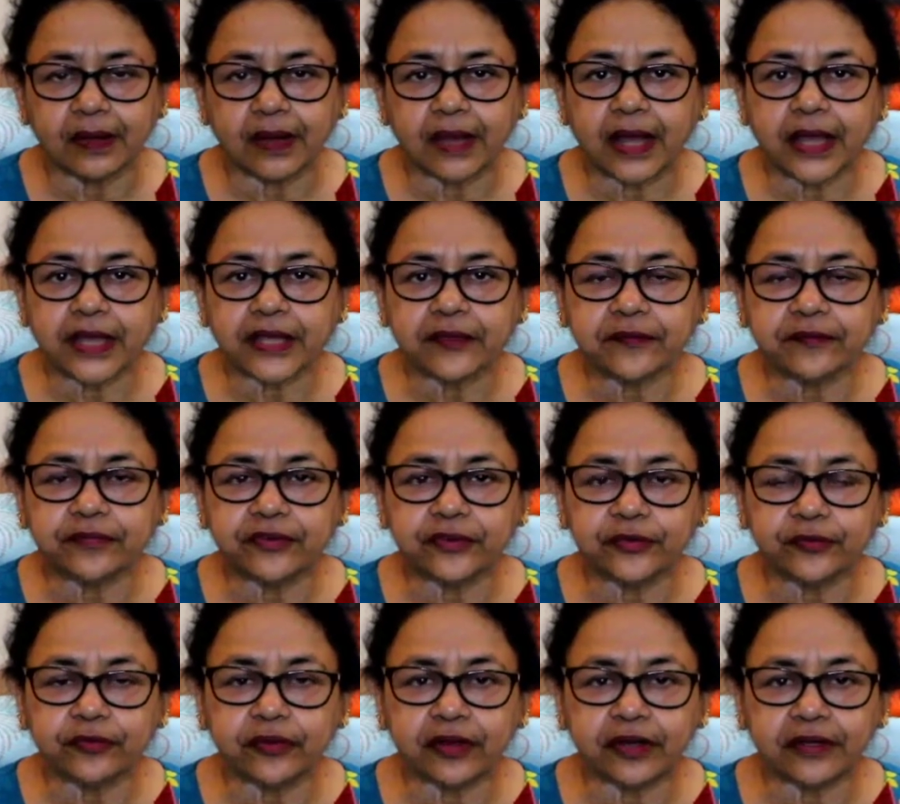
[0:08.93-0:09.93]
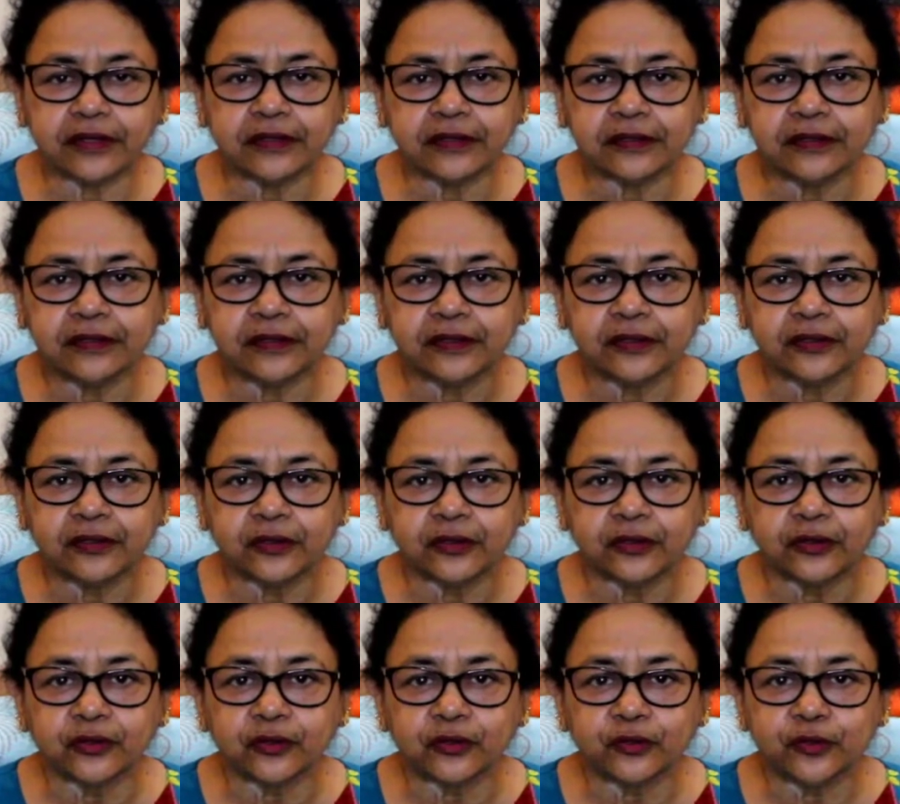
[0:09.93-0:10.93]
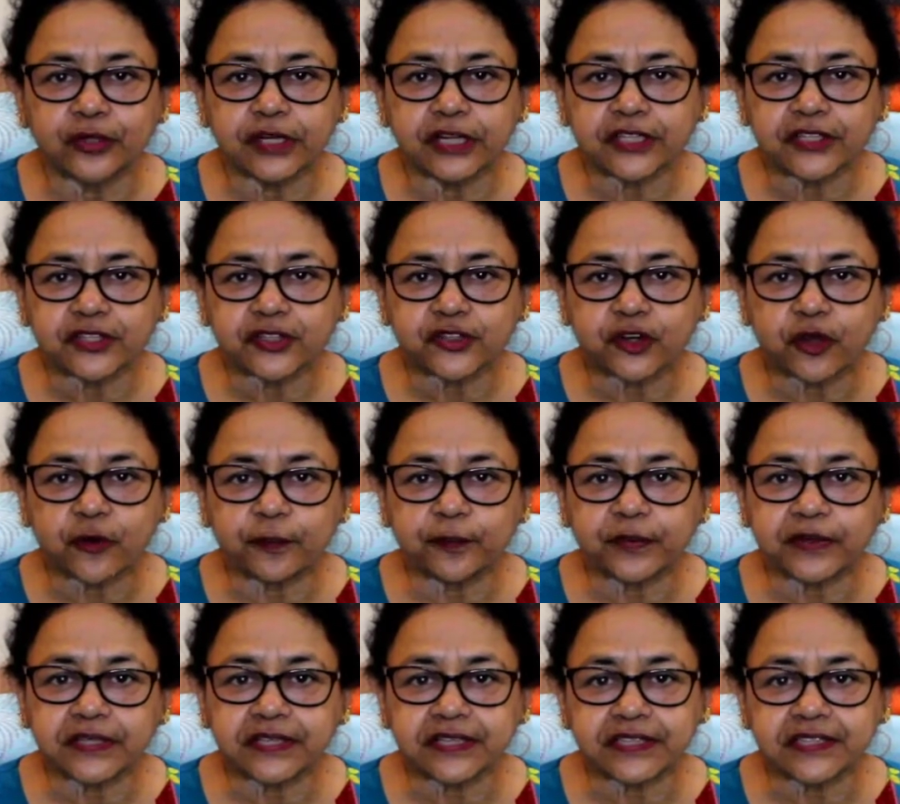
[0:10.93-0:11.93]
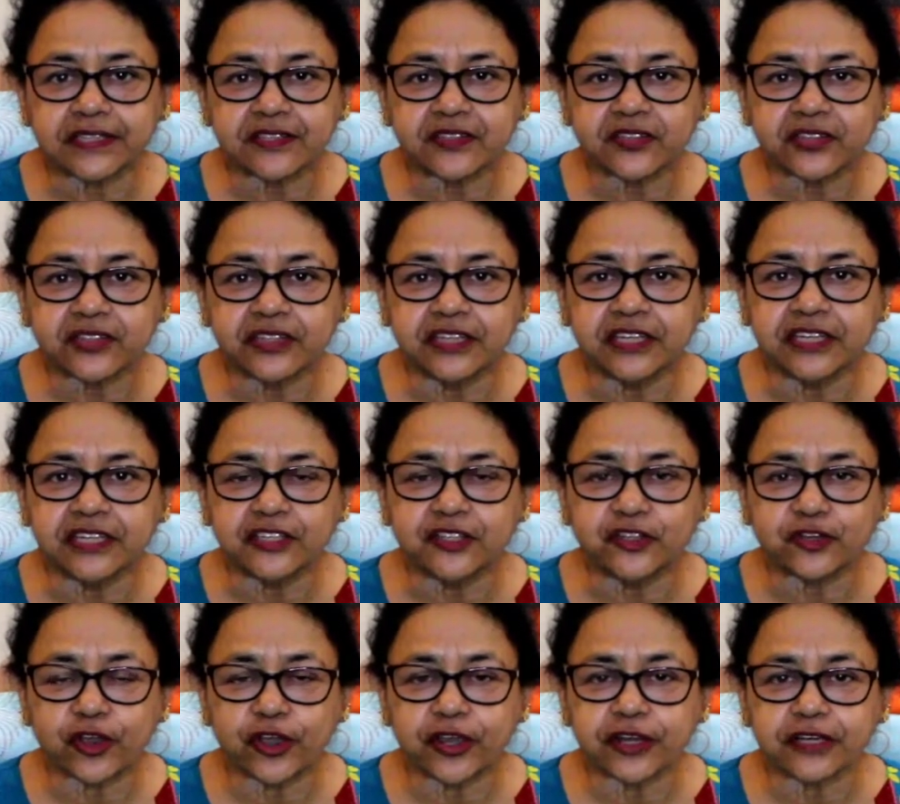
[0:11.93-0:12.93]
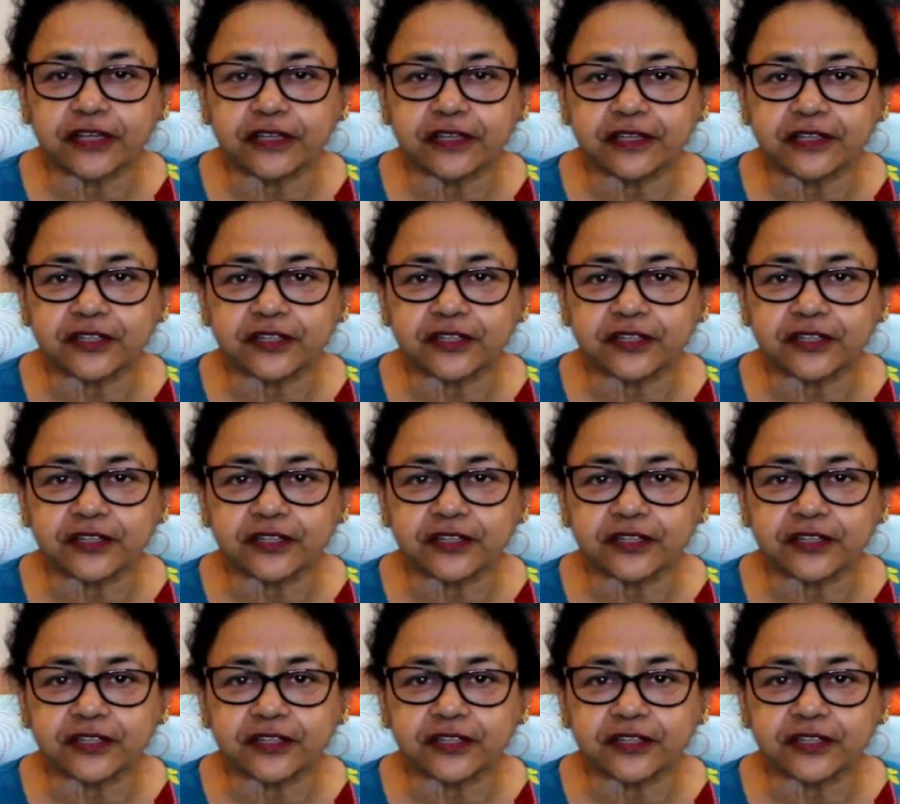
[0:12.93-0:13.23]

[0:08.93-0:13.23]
Hi everyone, today's topic is knee joint.